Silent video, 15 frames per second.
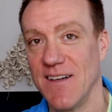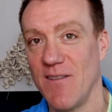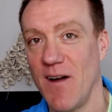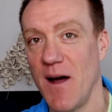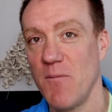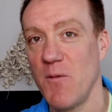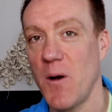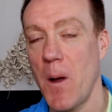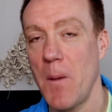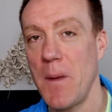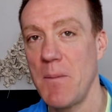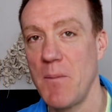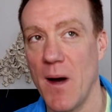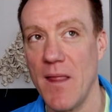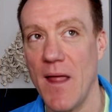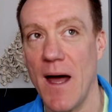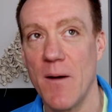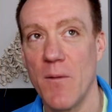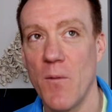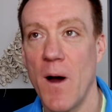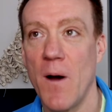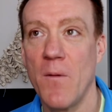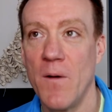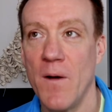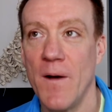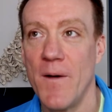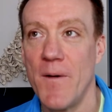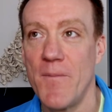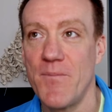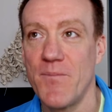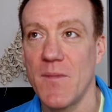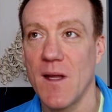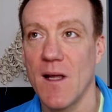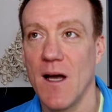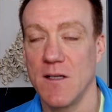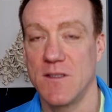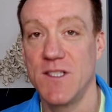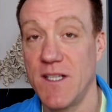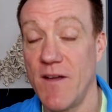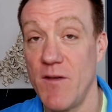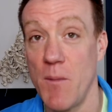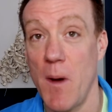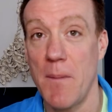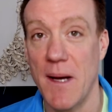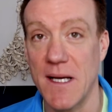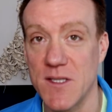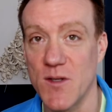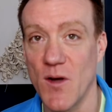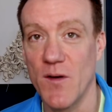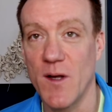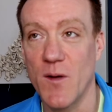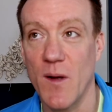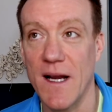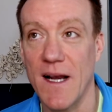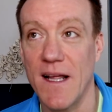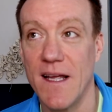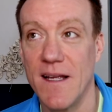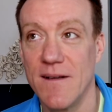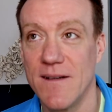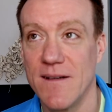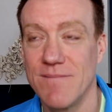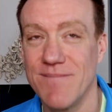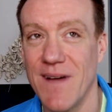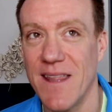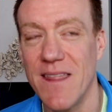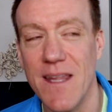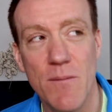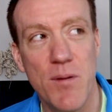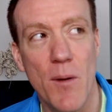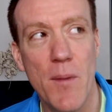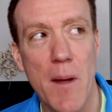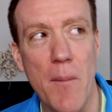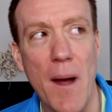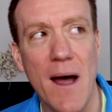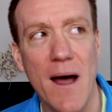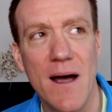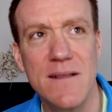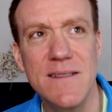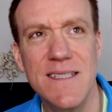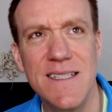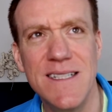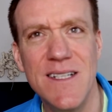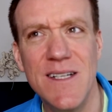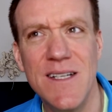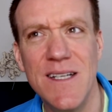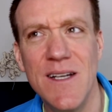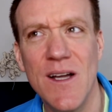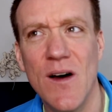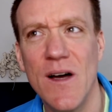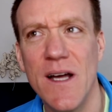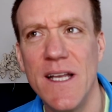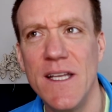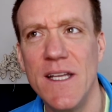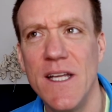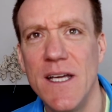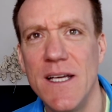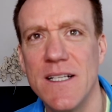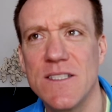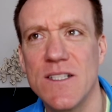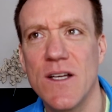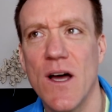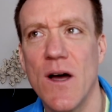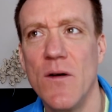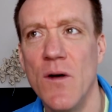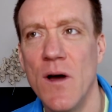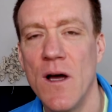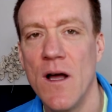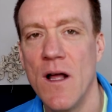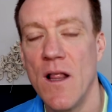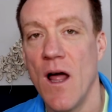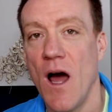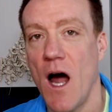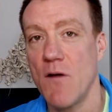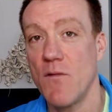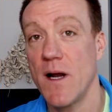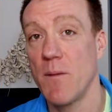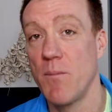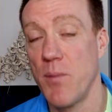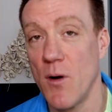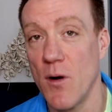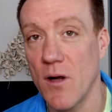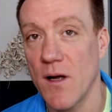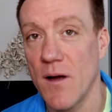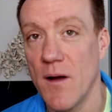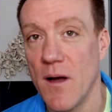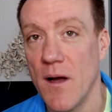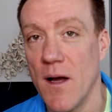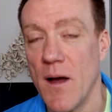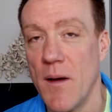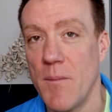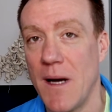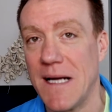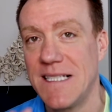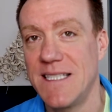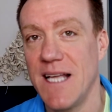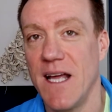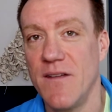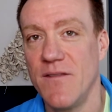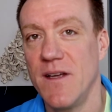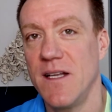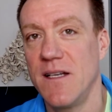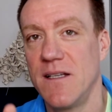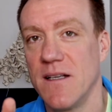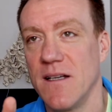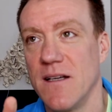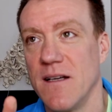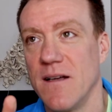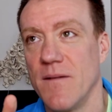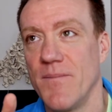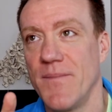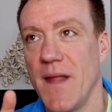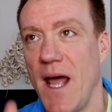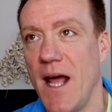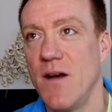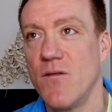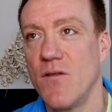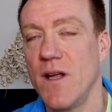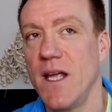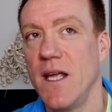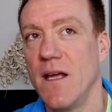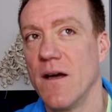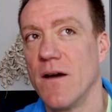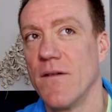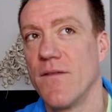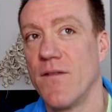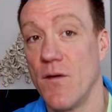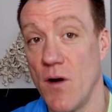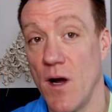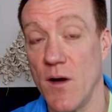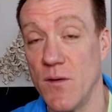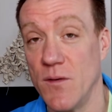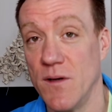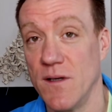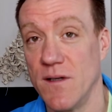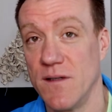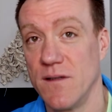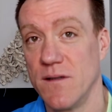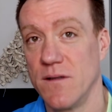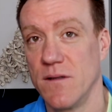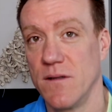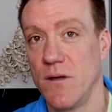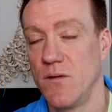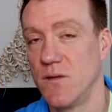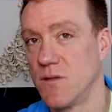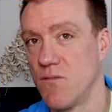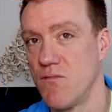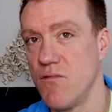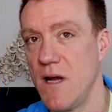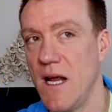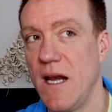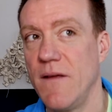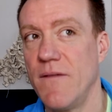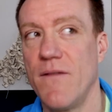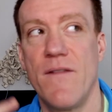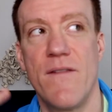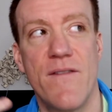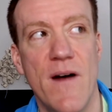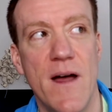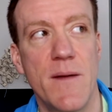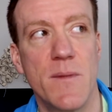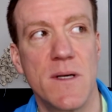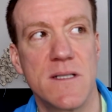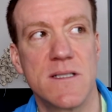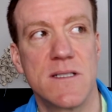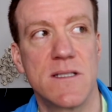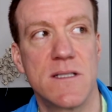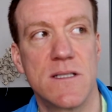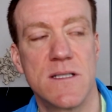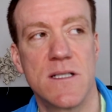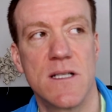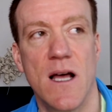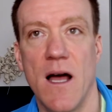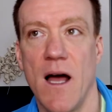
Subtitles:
Right, and what do I mean by that? Well, I'll just give you my backstory quickly. I think probably about 9 years ago, I read a book by David Henry Thoreau, who's a really famous